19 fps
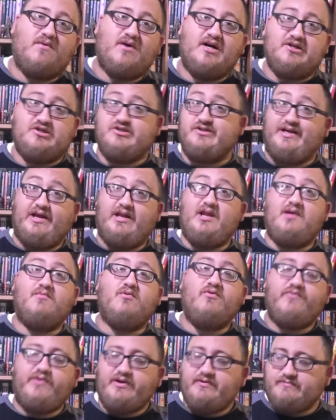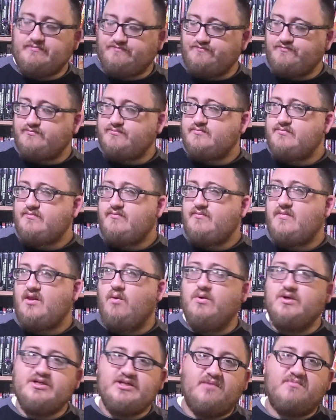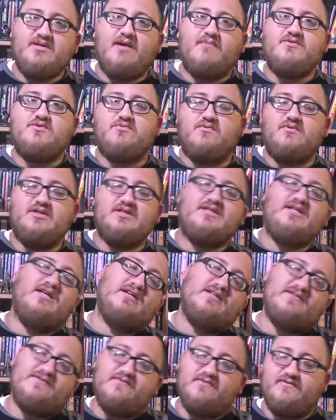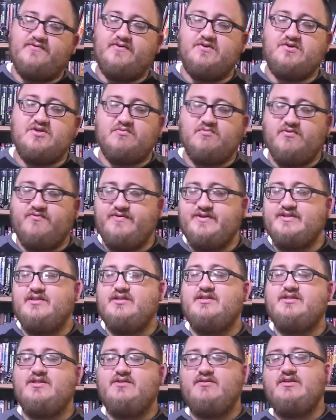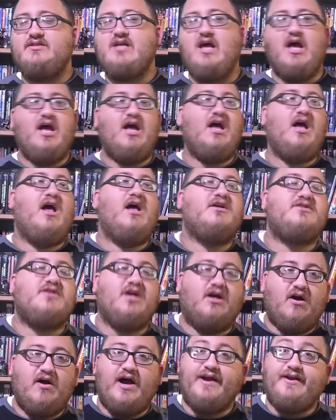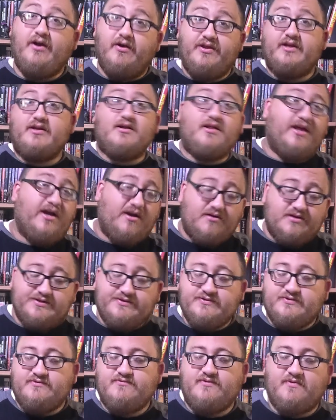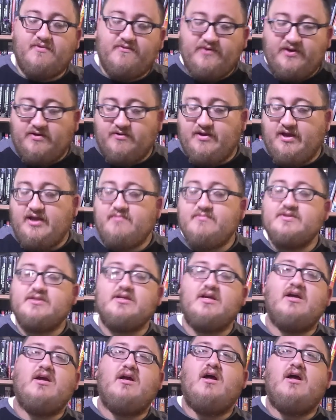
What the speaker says: I watch any movie, which sometimes ruins things for future movies in the series. So I know that Claire is from the video games.